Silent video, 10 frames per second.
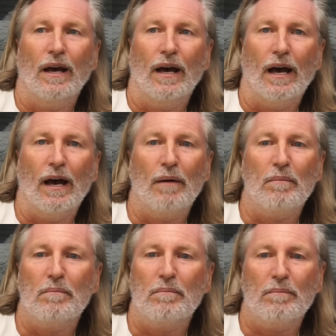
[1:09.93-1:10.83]
I
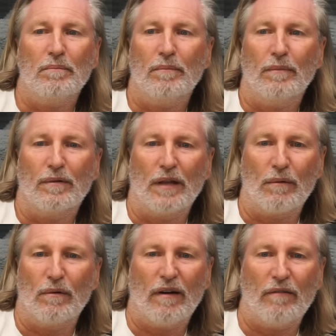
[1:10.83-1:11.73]

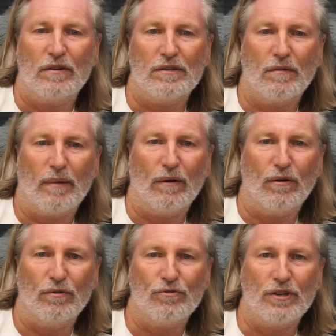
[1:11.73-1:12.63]
think we've averaged
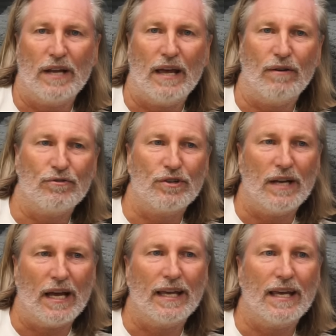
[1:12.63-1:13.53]
about 108,
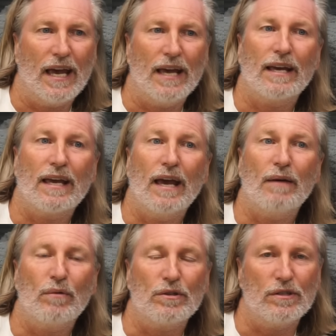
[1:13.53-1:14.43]
109k a
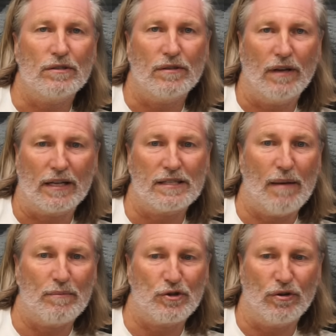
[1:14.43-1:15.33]
game, which is
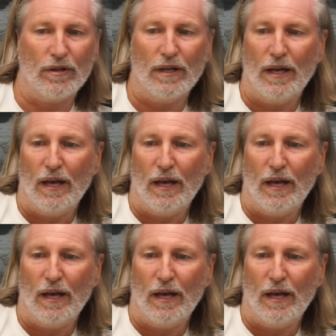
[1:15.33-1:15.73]
exceptional.